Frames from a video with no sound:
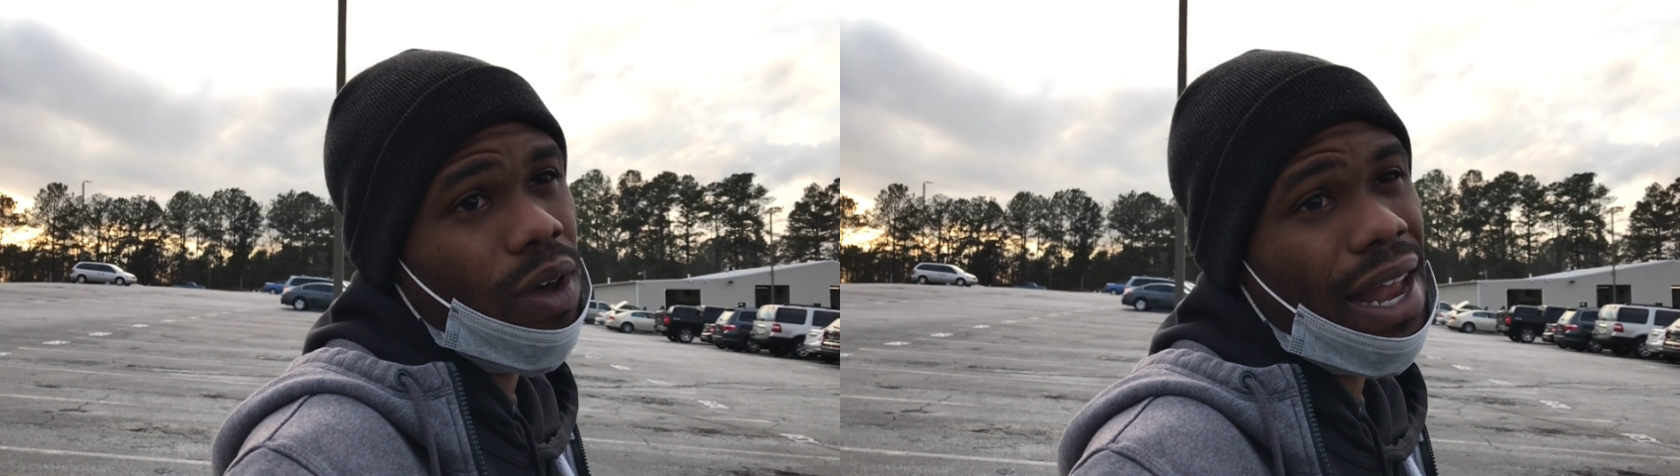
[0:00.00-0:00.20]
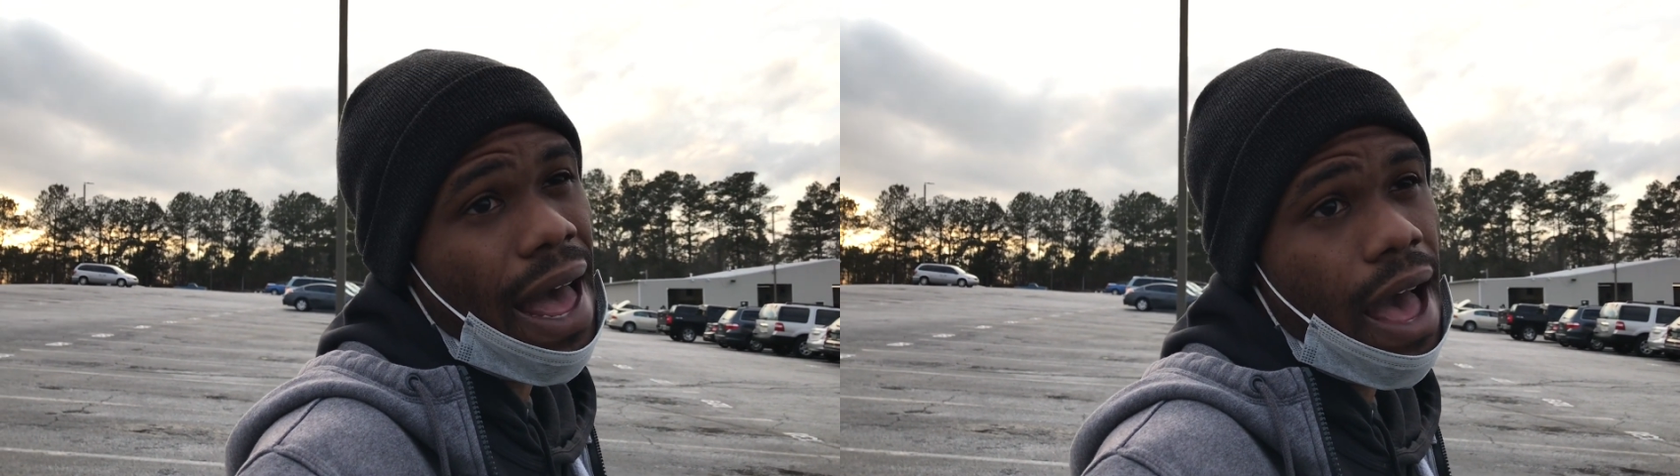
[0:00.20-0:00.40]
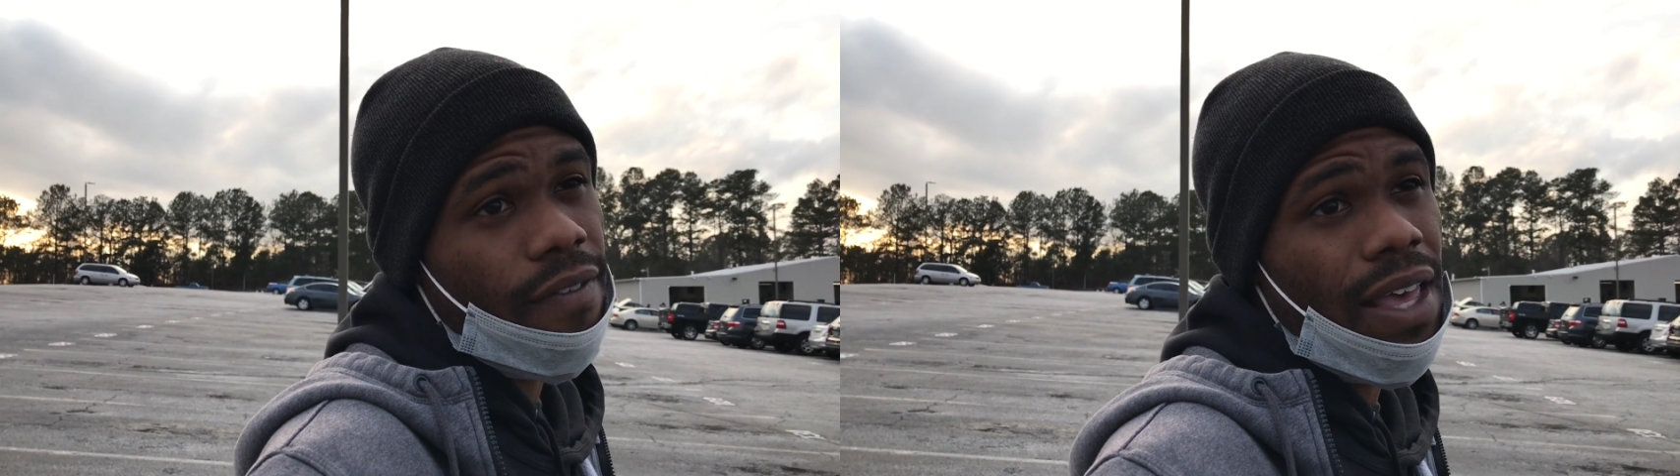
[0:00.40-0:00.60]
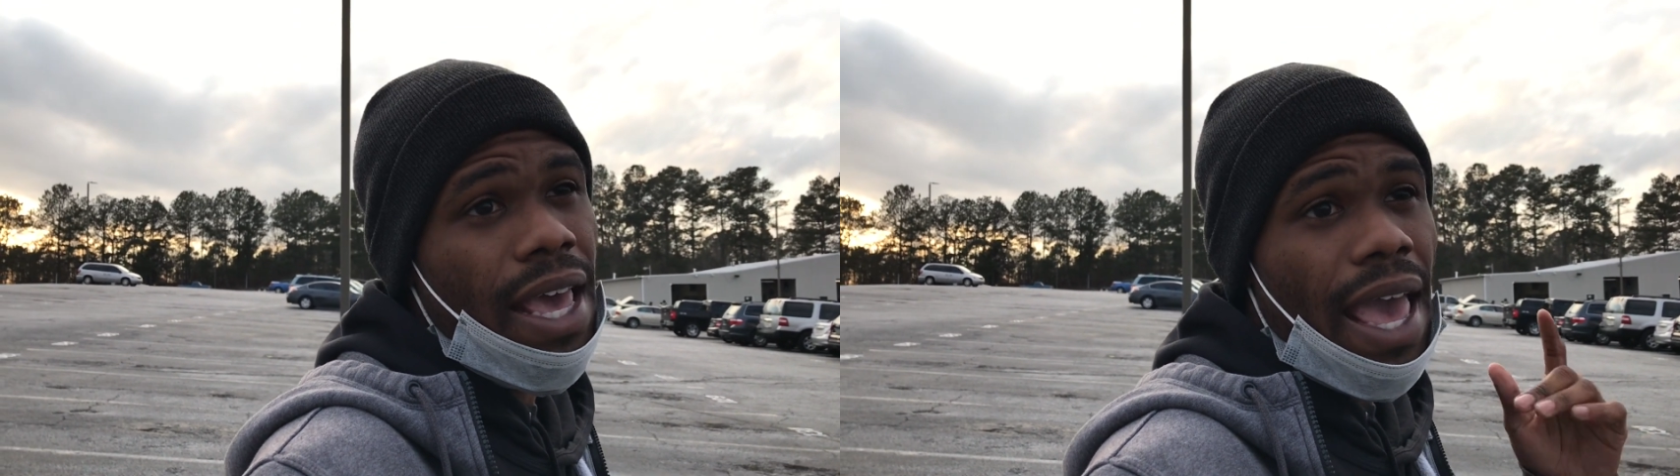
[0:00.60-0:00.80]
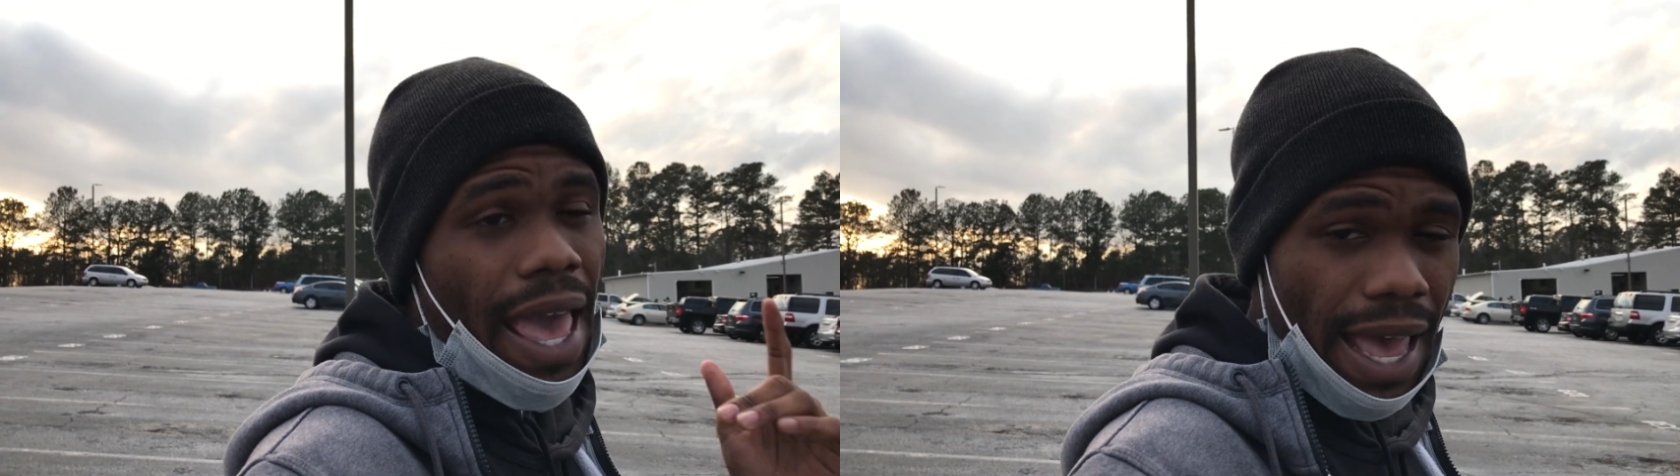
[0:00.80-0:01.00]
live
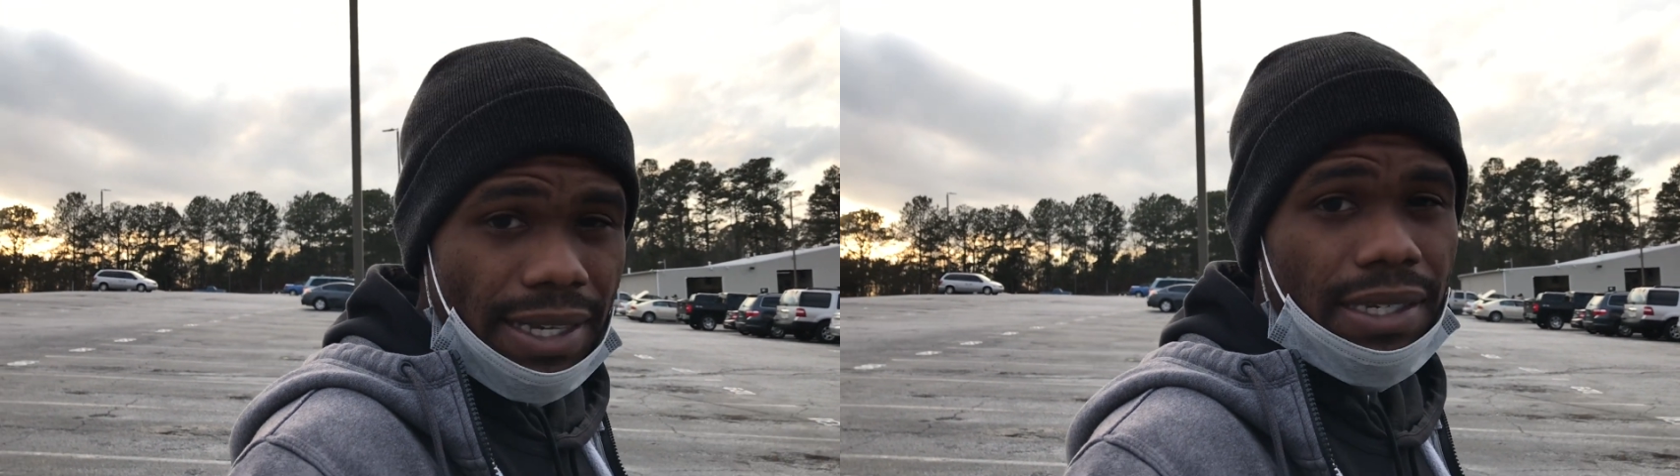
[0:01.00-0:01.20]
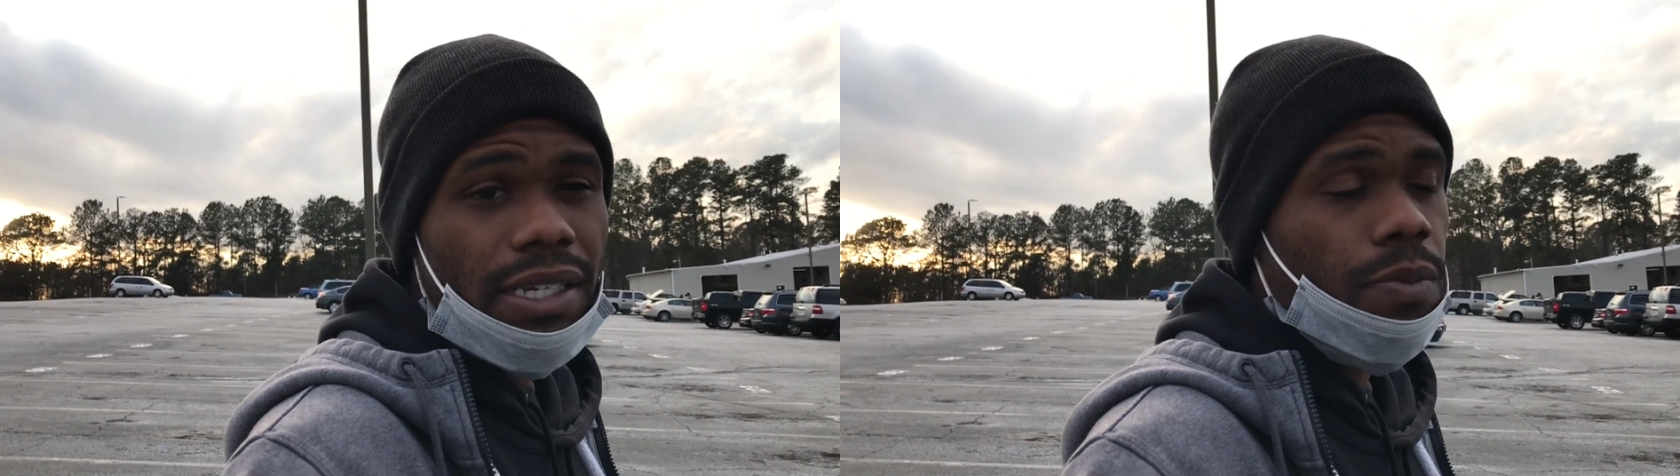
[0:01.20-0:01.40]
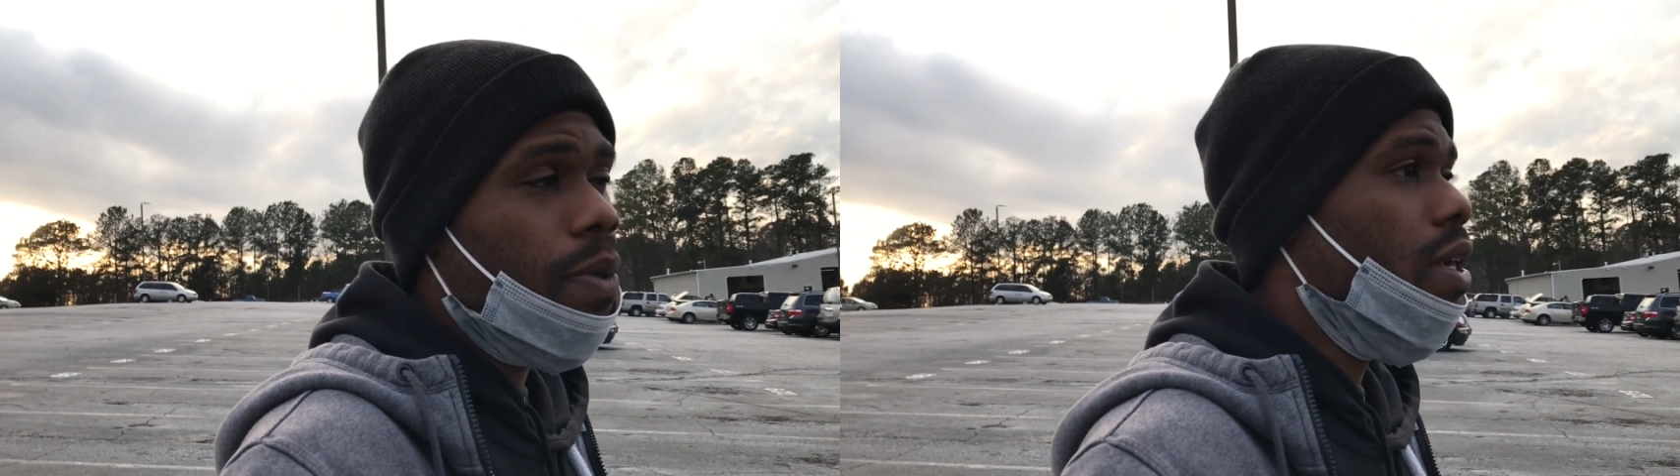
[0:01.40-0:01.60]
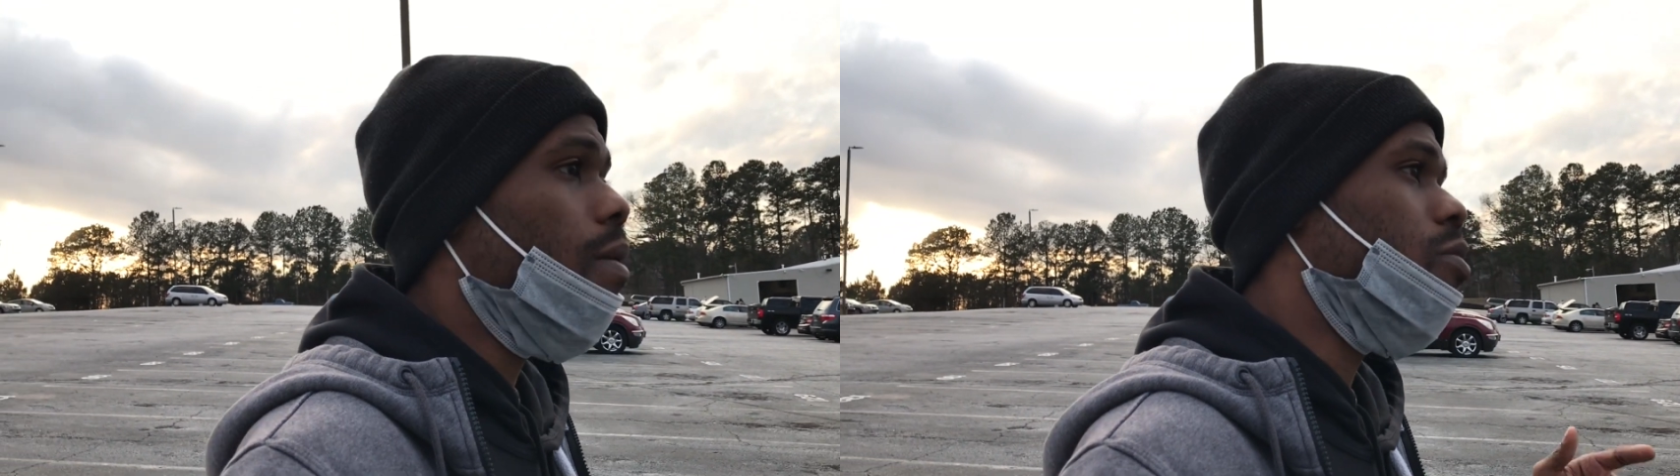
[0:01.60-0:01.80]
at 6 p.m.